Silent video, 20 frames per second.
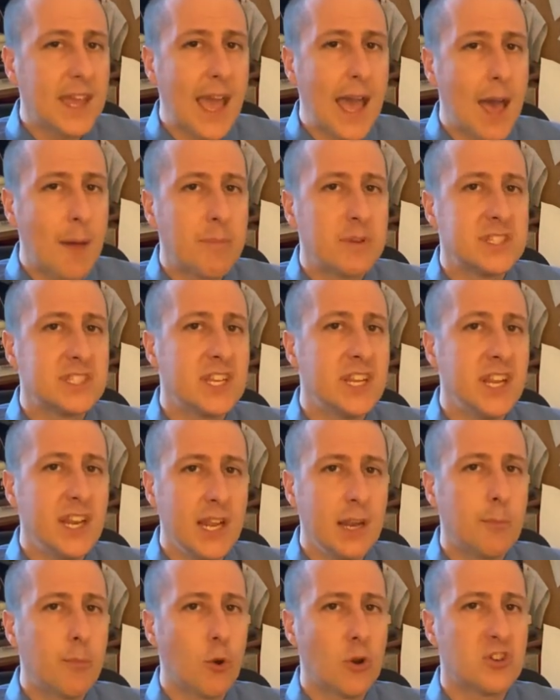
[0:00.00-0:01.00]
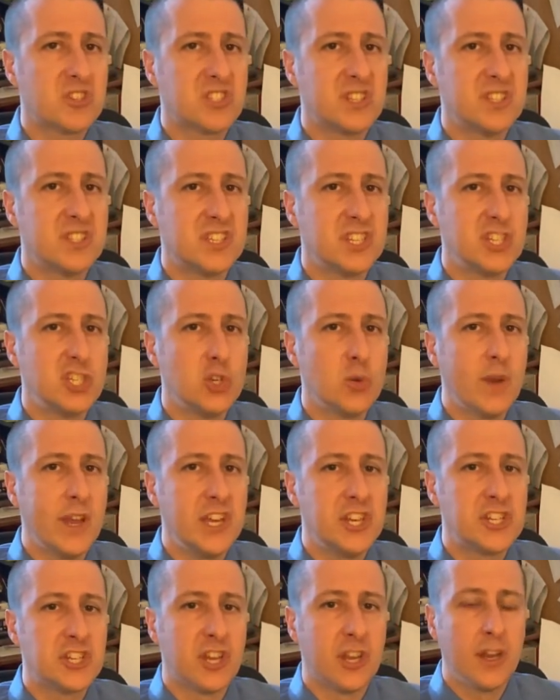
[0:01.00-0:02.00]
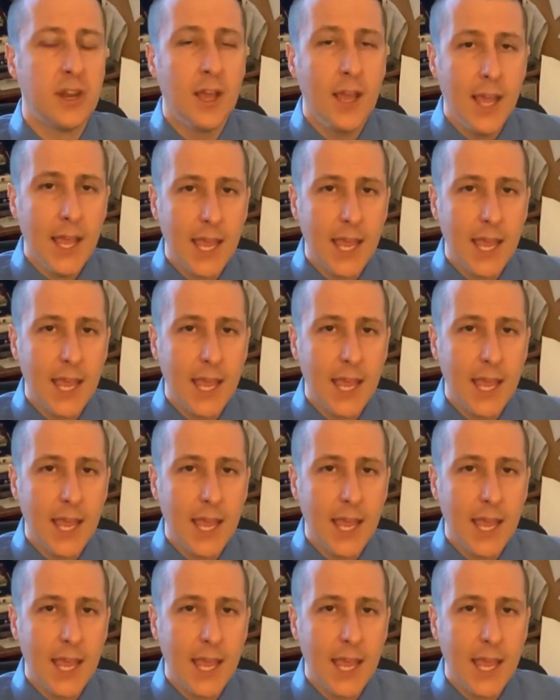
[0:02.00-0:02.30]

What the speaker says: happens in an in-person situation,